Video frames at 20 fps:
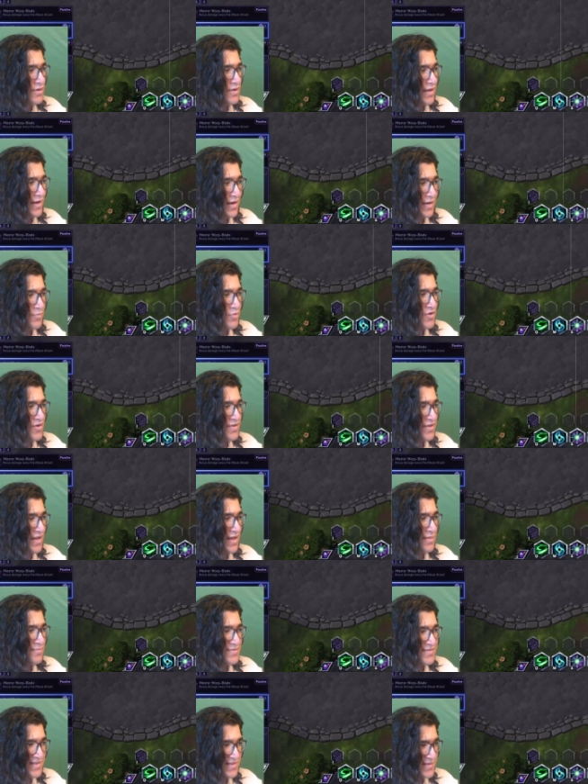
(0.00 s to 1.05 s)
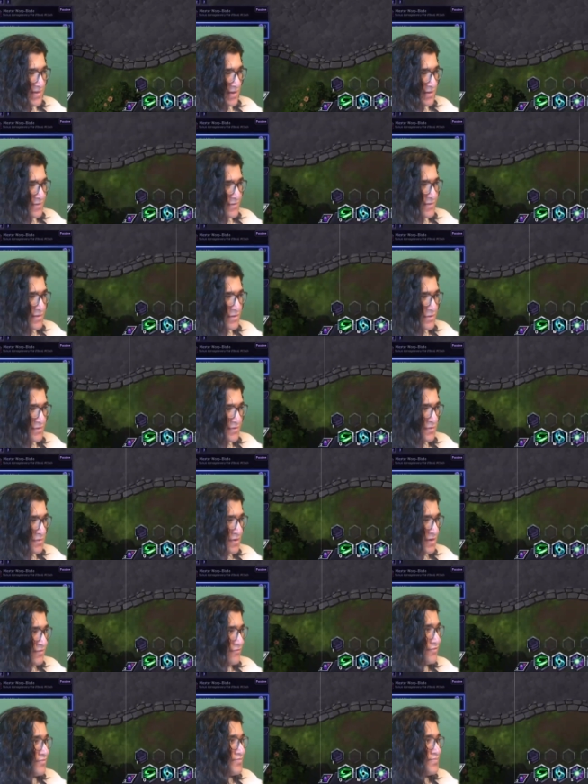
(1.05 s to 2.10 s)
At any point in the game, 6 seconds, clears a
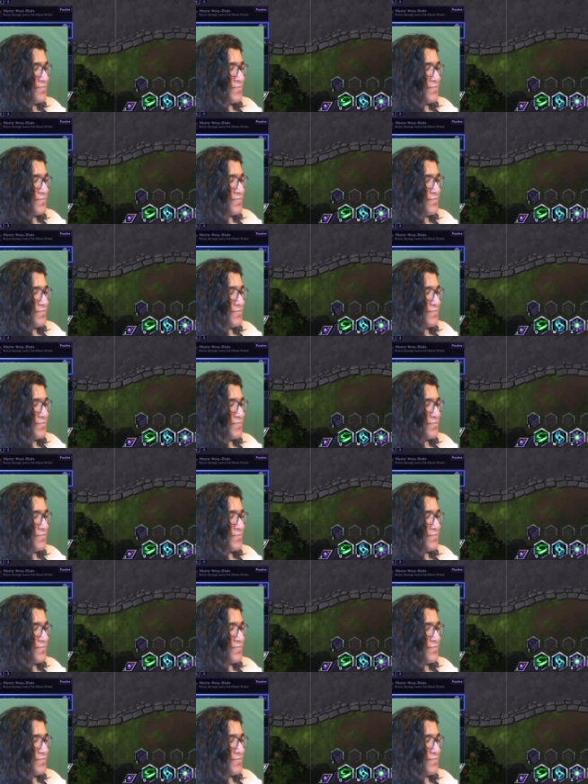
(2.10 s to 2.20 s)
wave.